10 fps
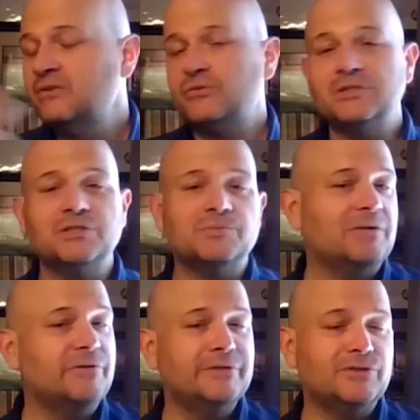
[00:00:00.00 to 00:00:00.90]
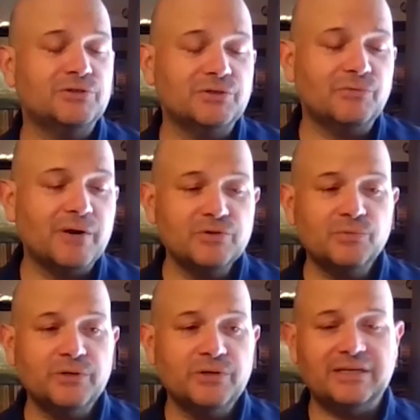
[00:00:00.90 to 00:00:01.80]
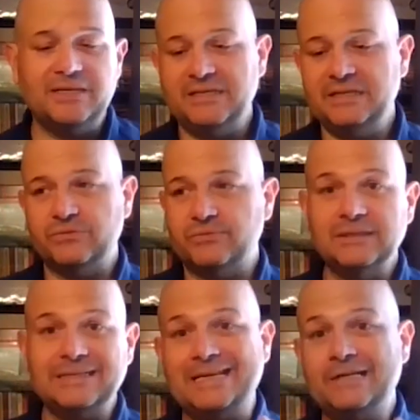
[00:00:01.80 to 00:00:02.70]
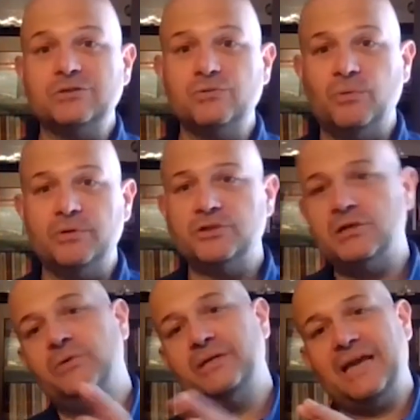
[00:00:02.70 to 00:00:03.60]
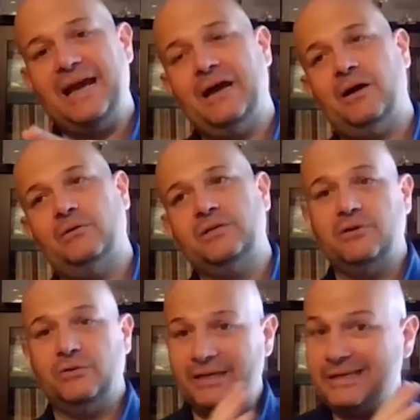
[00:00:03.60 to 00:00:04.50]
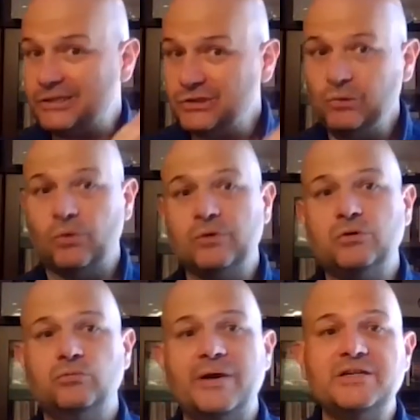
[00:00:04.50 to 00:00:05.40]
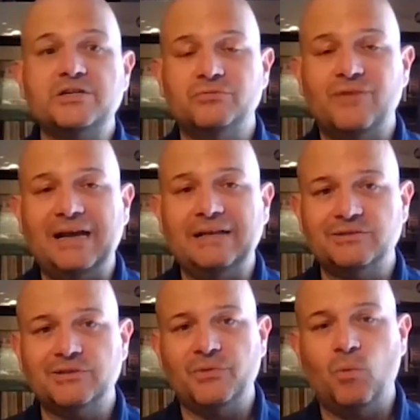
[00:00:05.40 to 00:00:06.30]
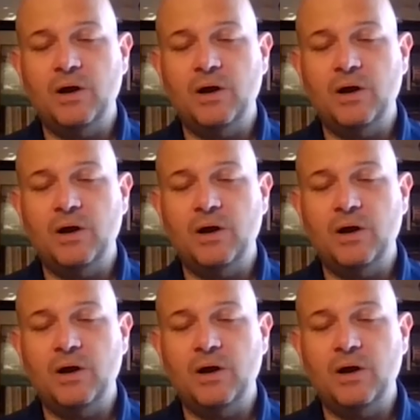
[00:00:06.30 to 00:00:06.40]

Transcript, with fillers: for instance, my research in Rosewood is really geared towards showing how, you know, like historical racial violence on the